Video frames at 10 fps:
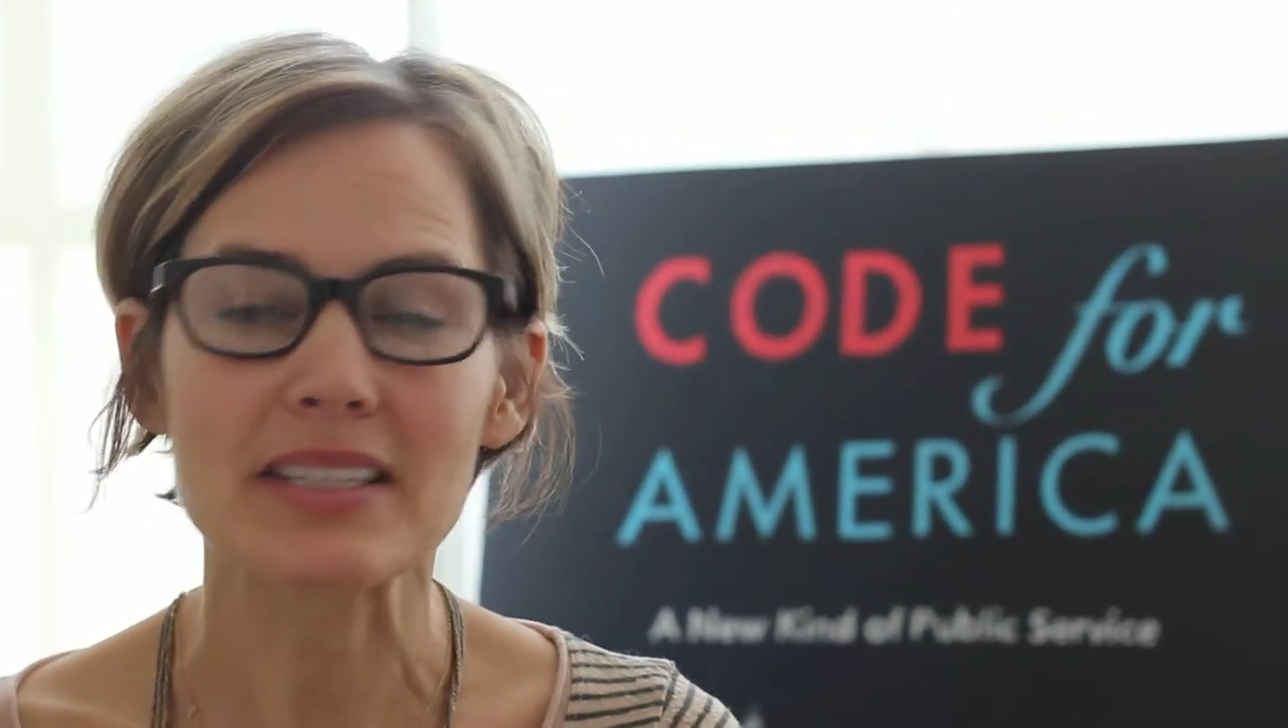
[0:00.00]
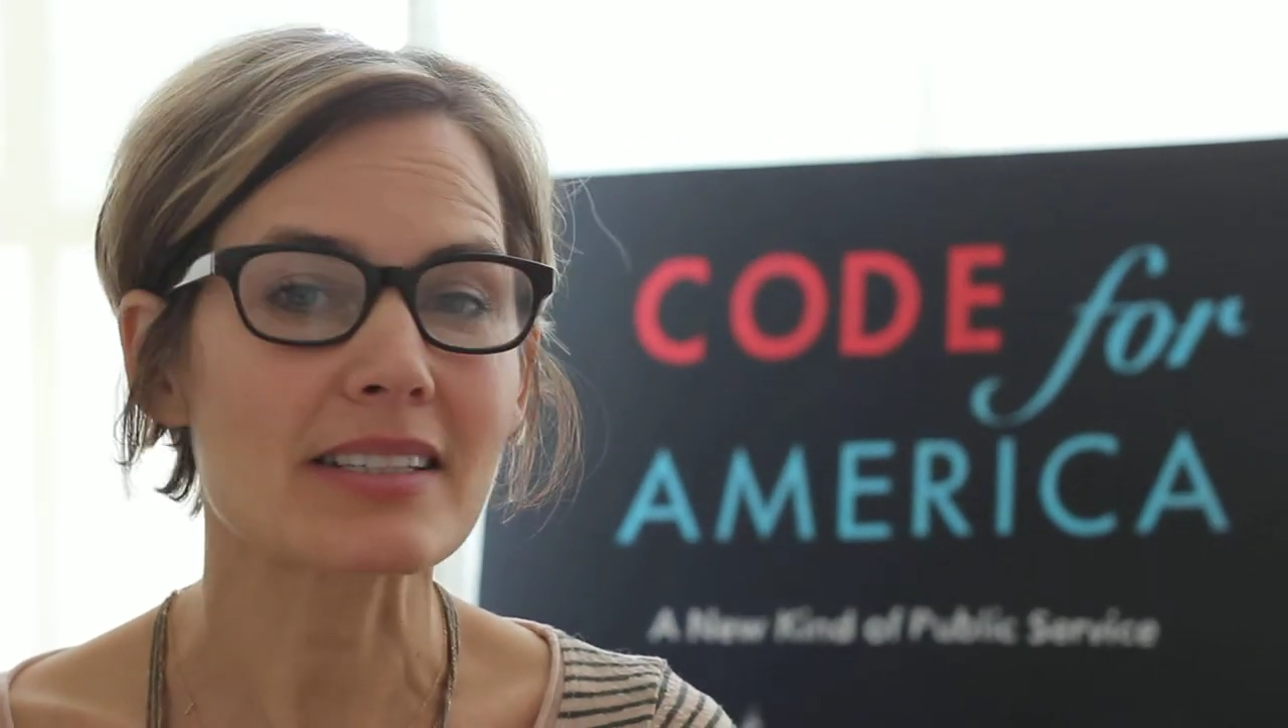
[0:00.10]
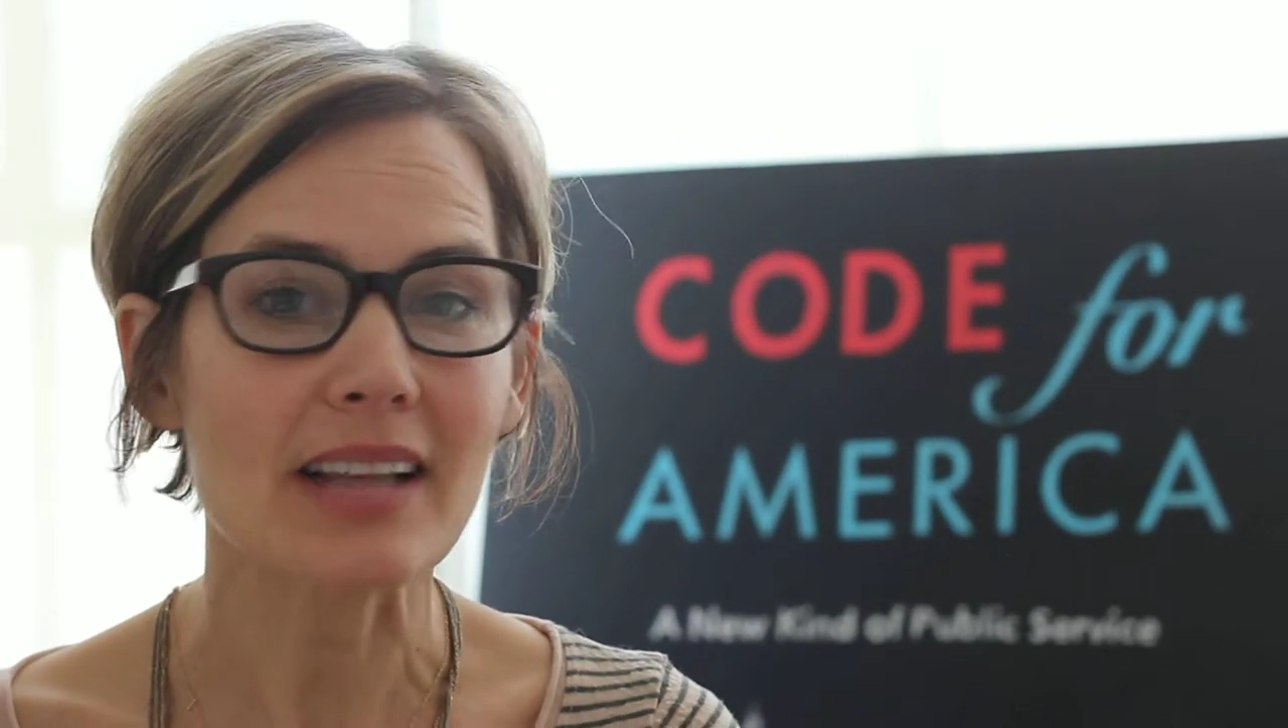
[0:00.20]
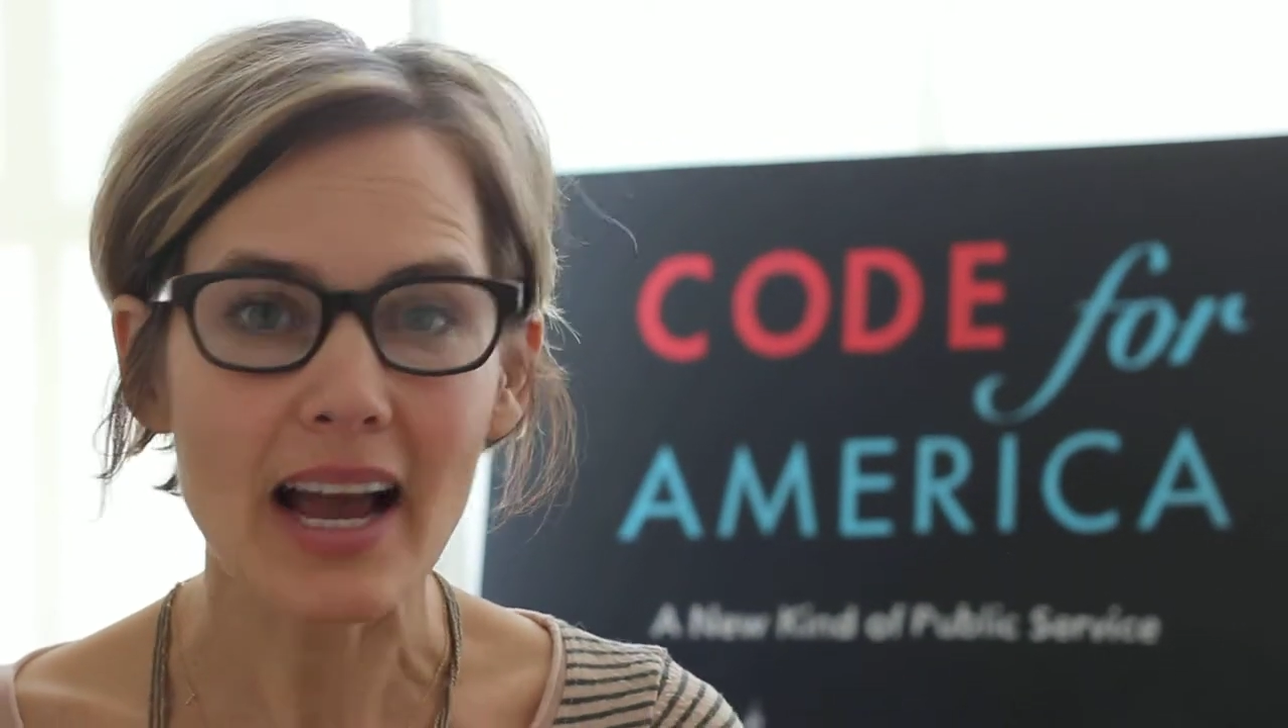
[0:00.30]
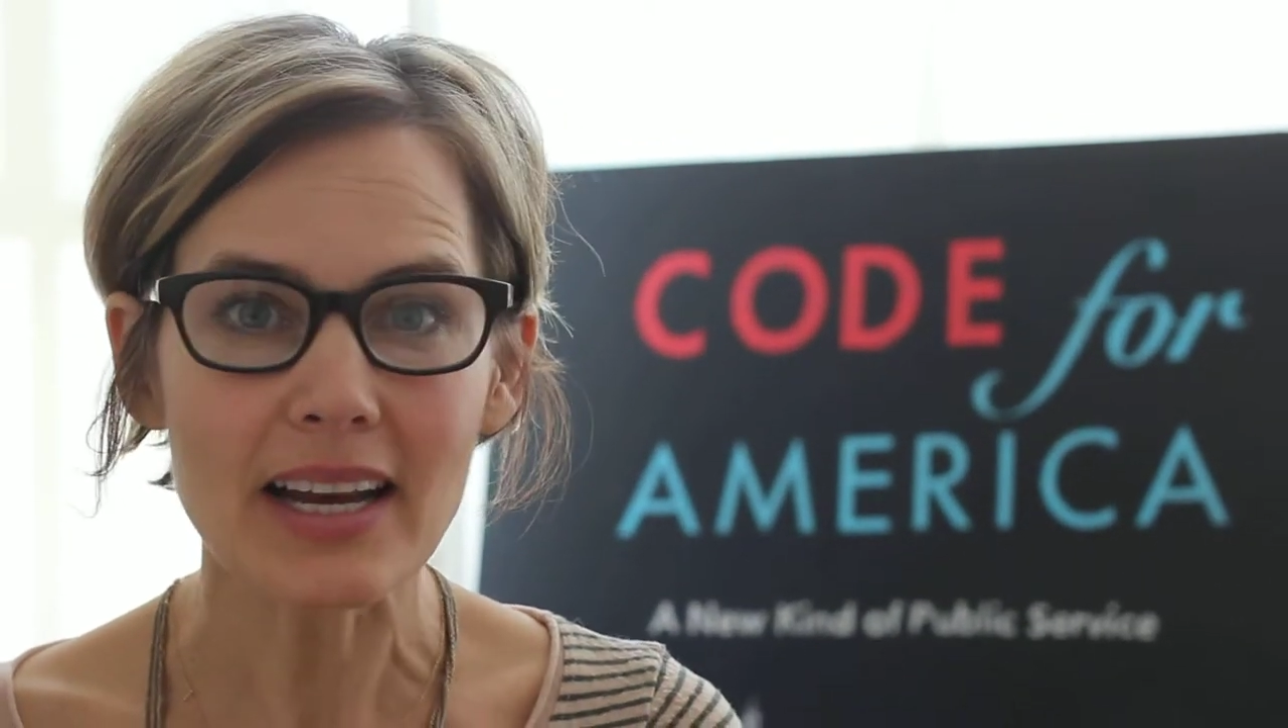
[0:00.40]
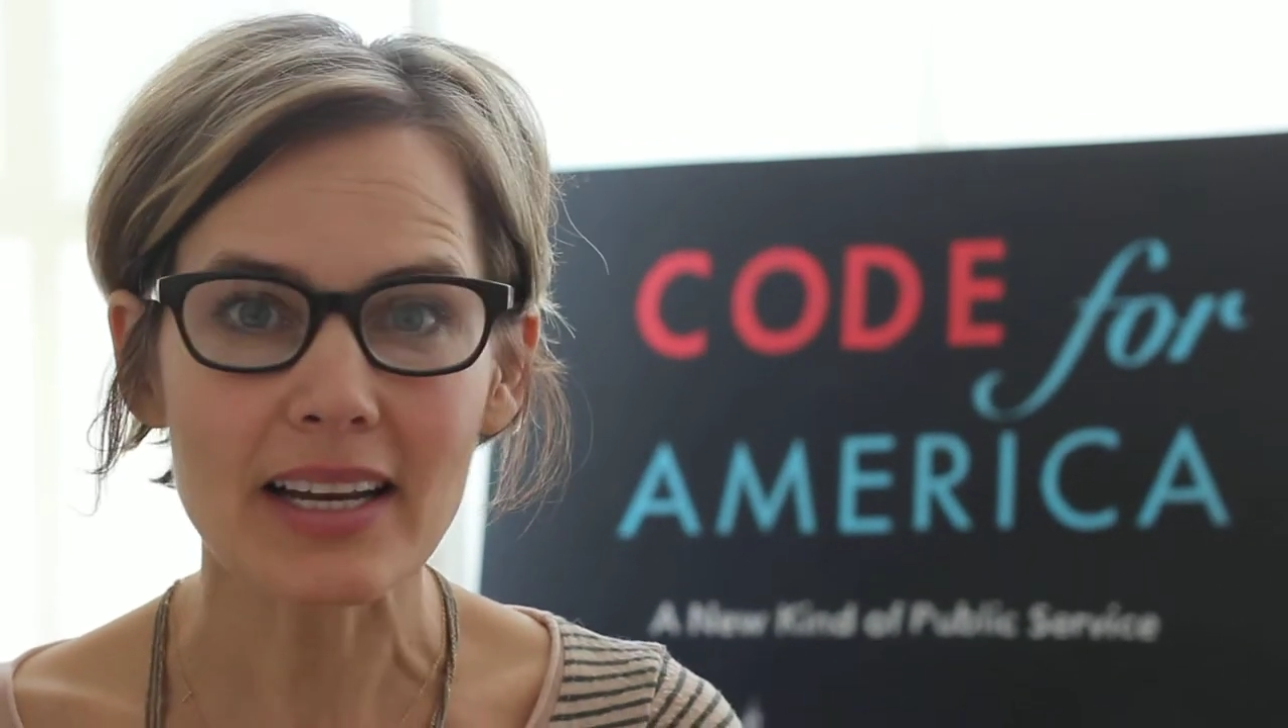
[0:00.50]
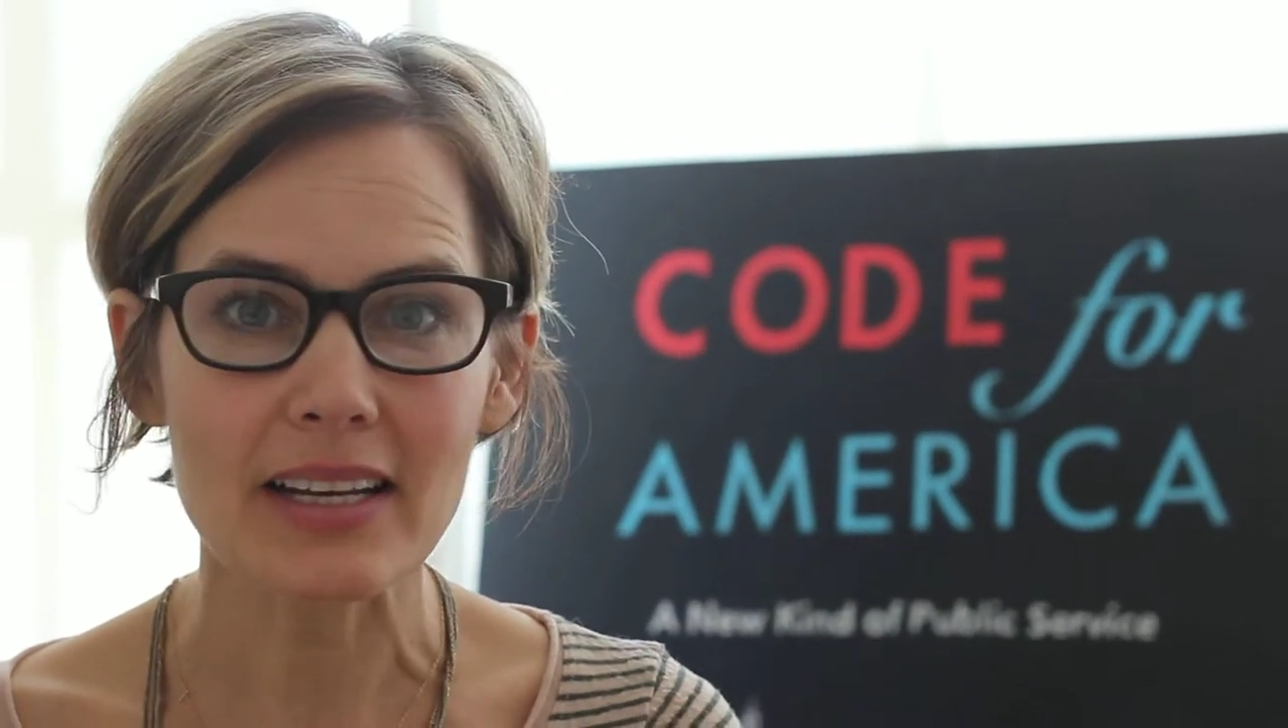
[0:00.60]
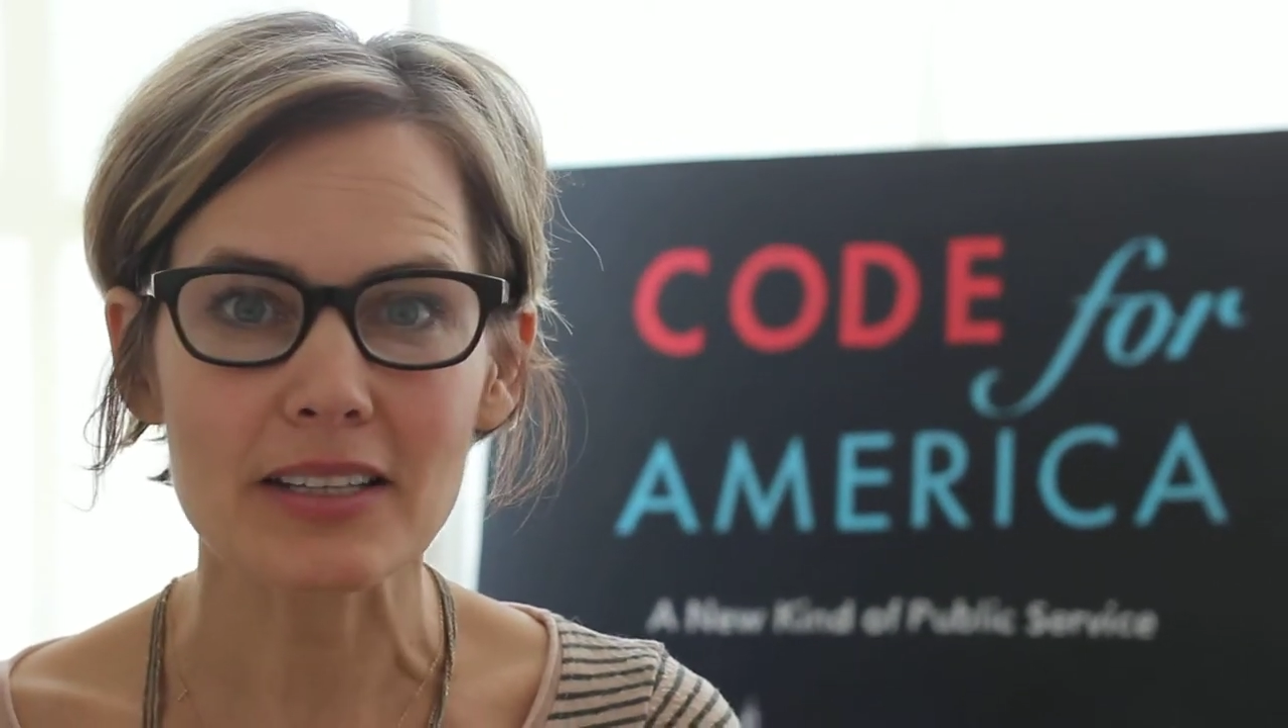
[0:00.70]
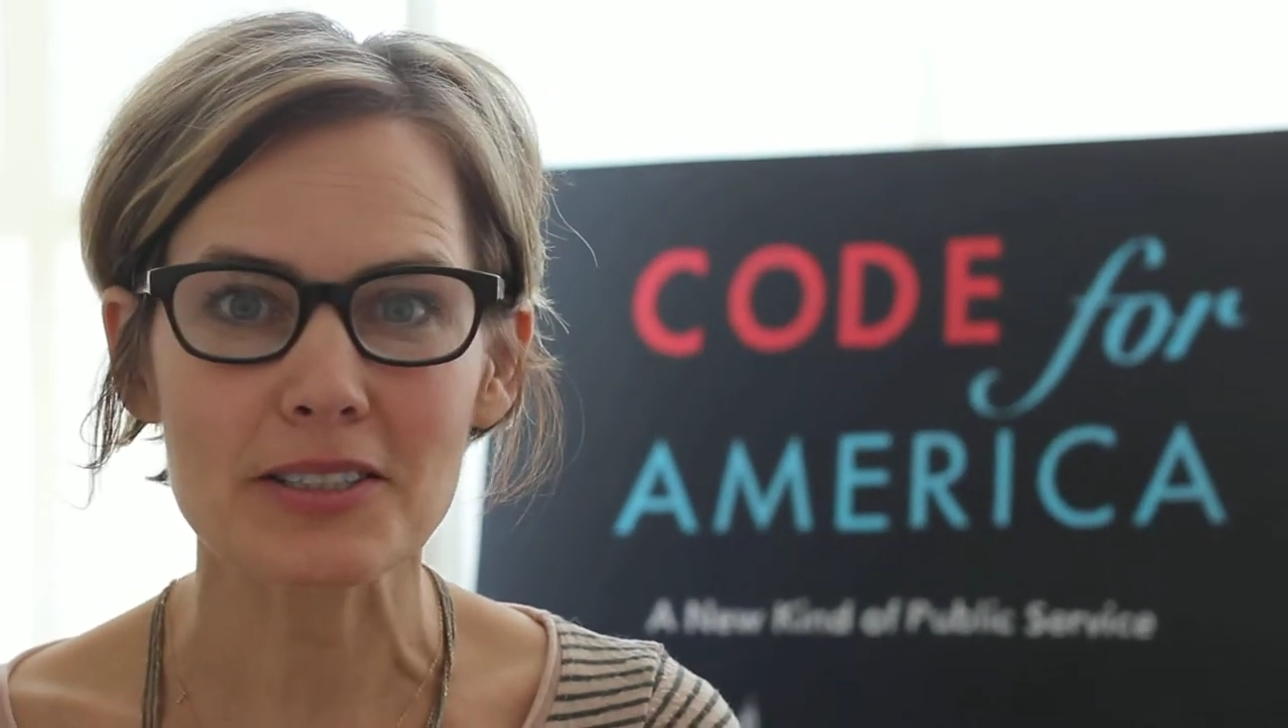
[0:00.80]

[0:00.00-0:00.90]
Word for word: delighted